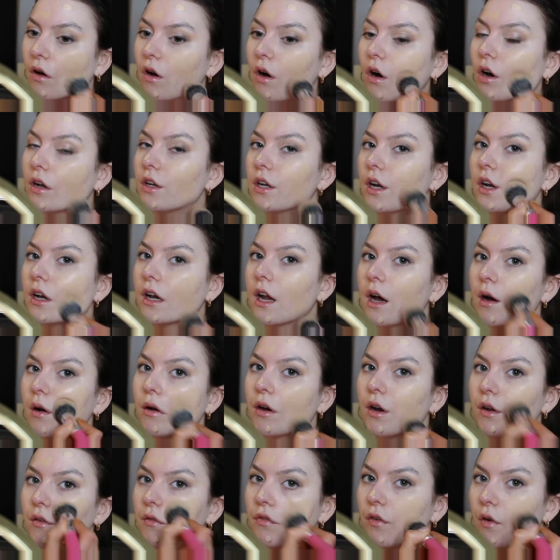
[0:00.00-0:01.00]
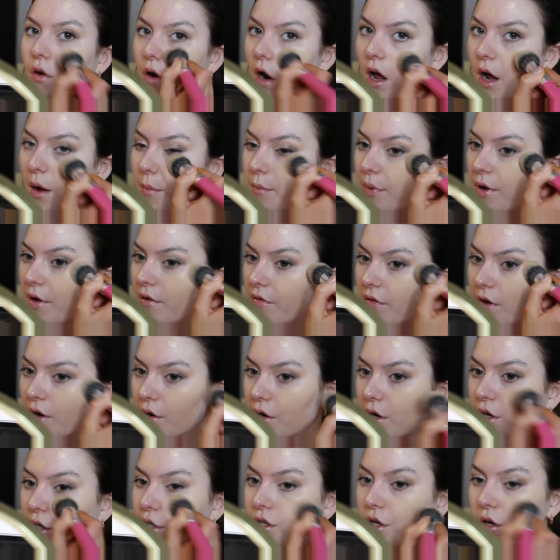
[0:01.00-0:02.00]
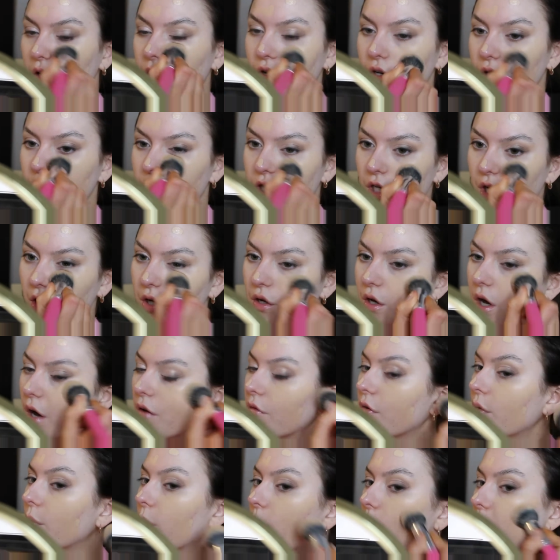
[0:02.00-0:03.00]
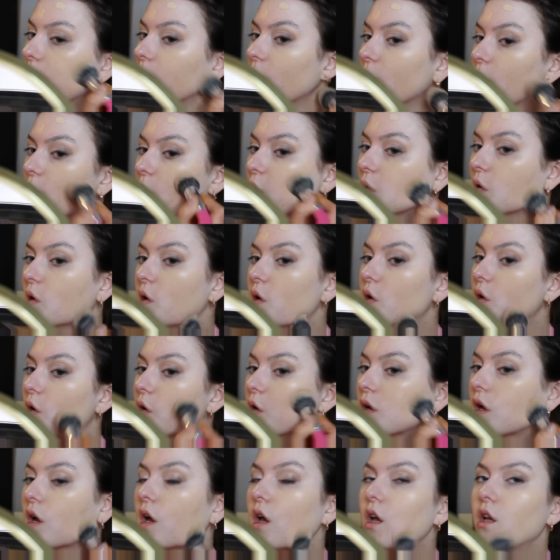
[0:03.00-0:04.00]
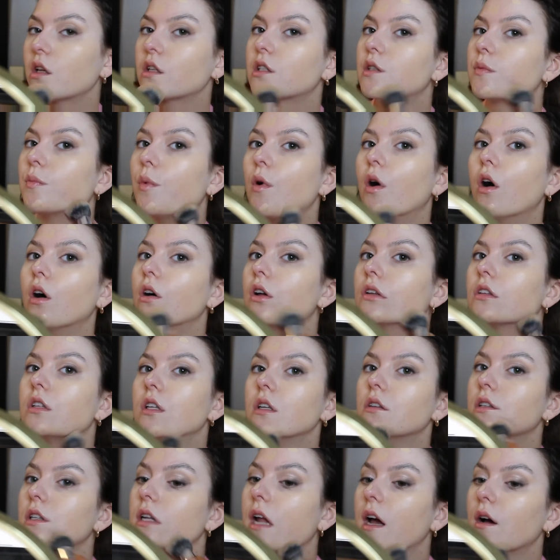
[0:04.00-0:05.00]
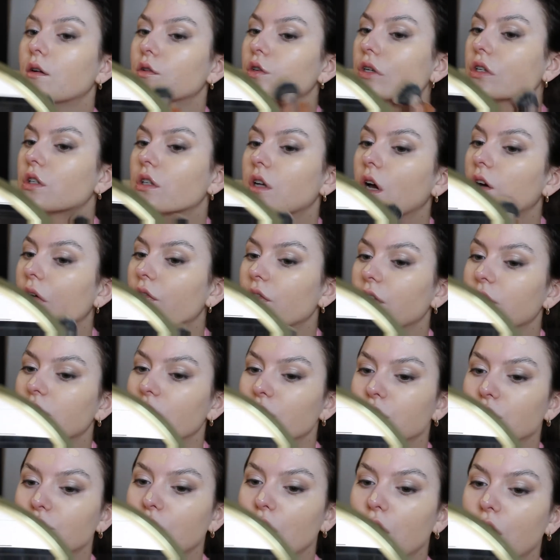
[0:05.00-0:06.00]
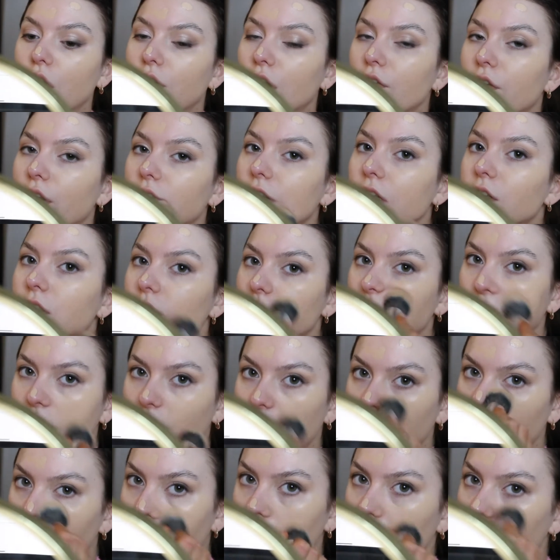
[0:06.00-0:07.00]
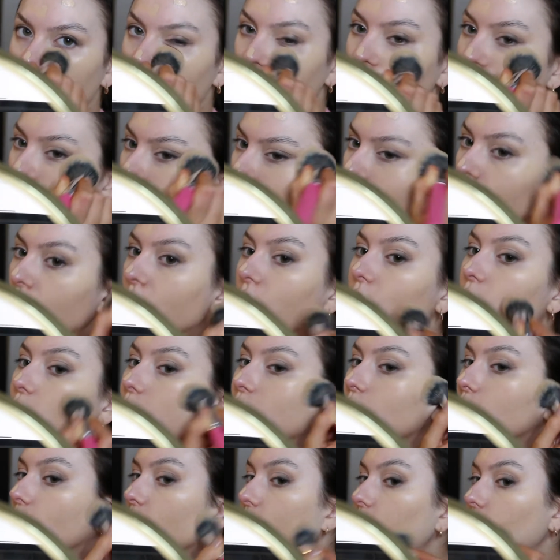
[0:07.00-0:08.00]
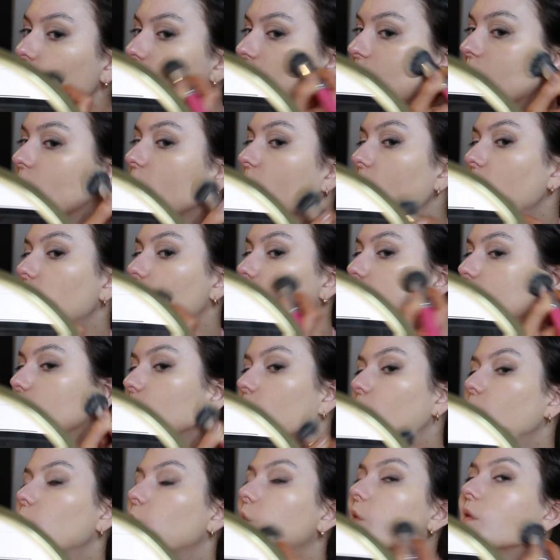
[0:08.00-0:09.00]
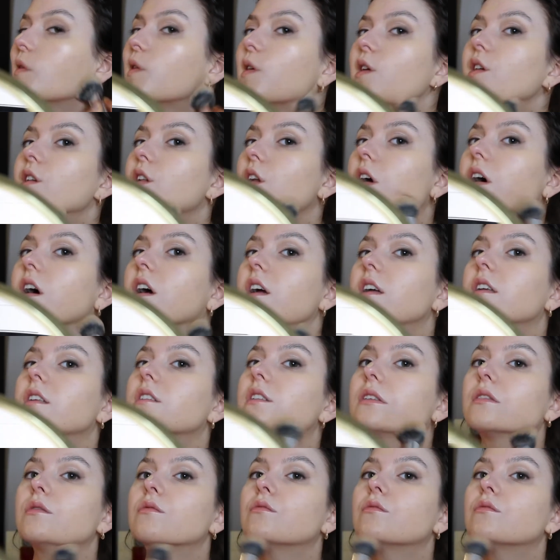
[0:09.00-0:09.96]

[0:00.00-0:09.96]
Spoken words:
I don't feel like I'm putting foundation on to cover my spots. It's now just covering the scarring and stuff like that a lot more, which is nice.